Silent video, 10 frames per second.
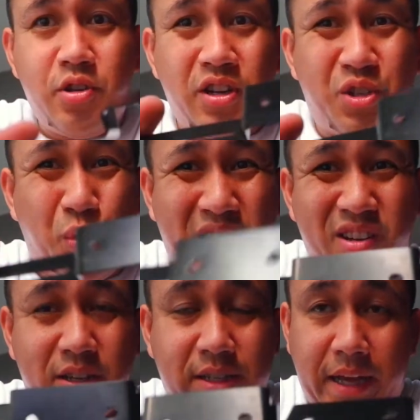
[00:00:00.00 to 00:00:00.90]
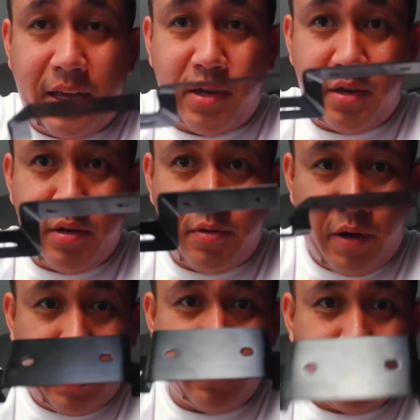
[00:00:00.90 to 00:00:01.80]
So this is what it looks like,
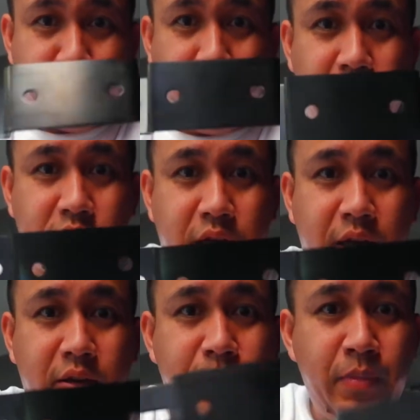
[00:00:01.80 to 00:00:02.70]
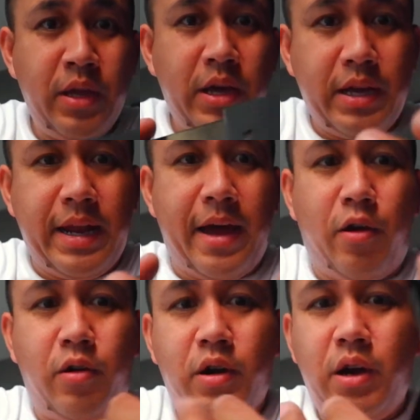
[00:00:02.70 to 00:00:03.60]
right? This is what it looks like.
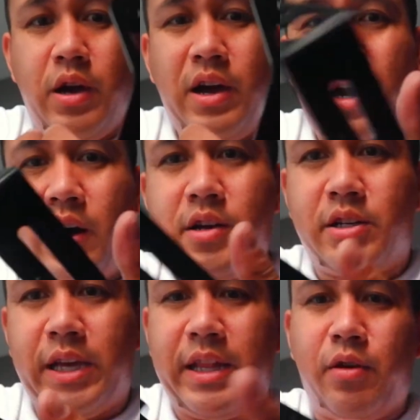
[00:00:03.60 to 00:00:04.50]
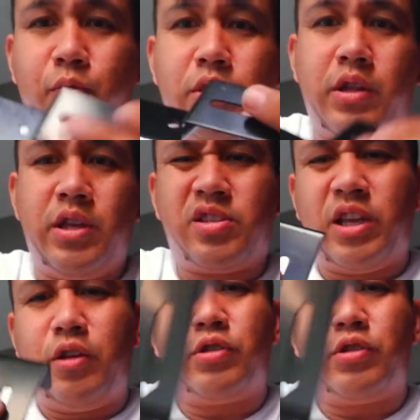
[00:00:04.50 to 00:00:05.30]
Now, understand that when this thing